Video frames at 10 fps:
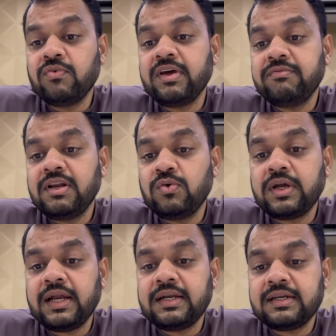Now
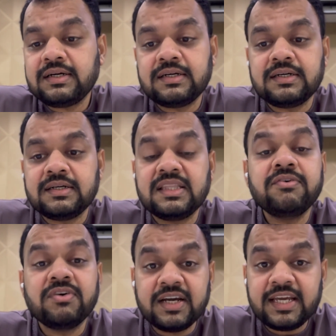when we look at
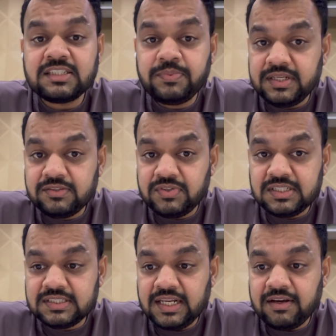the work
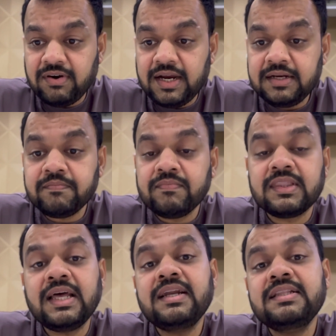experience which is
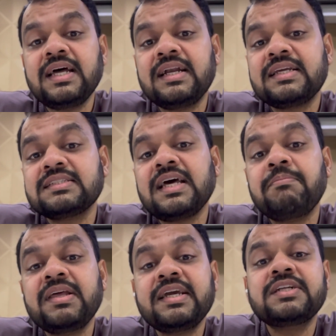required, then in
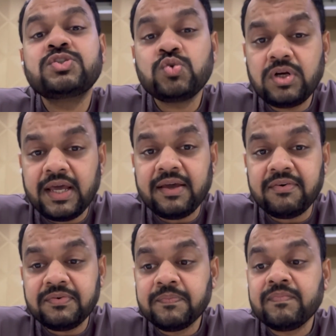that case the applicant
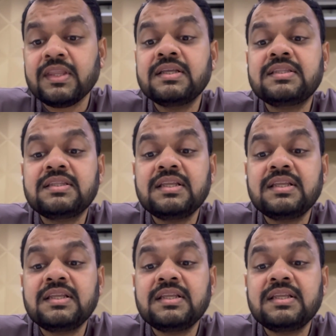should have